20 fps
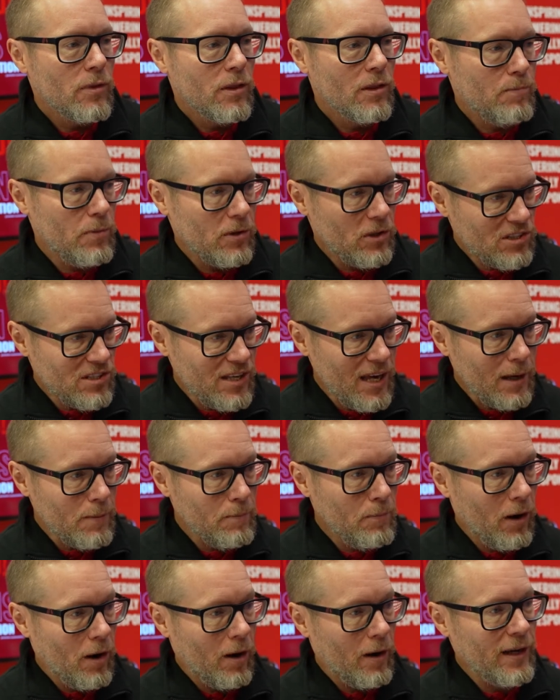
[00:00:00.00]
But the
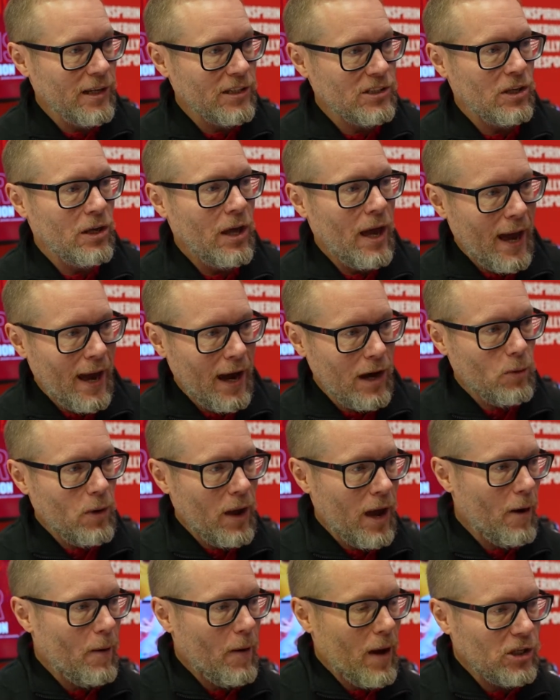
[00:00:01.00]
second part is, how do we
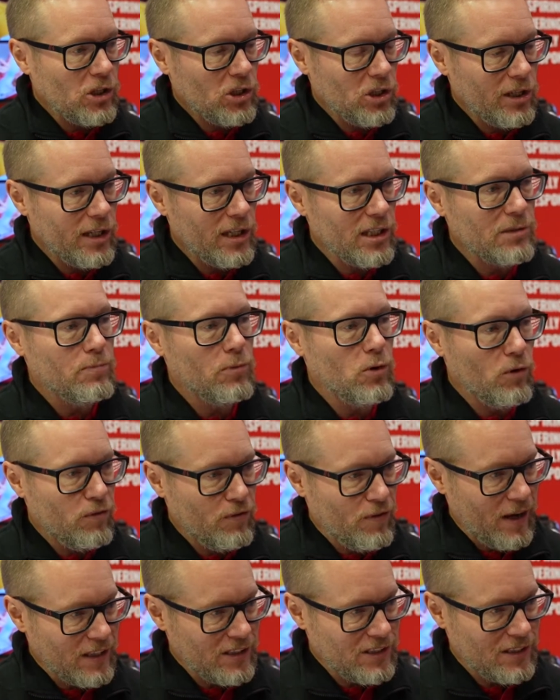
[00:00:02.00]
help engineers move
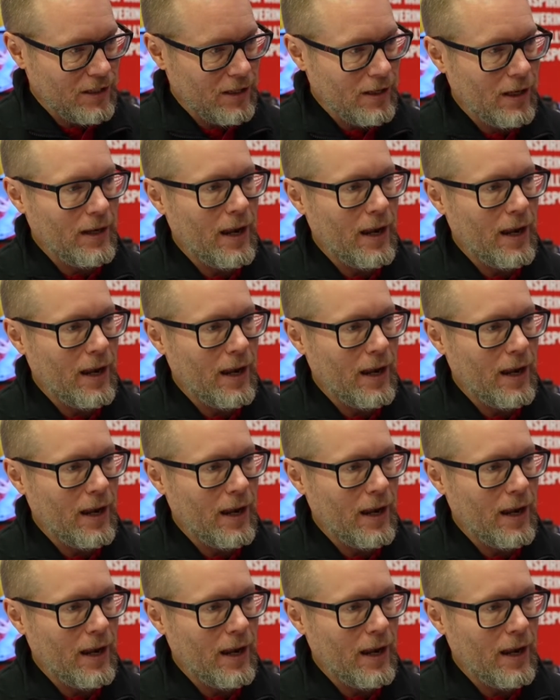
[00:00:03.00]
faster,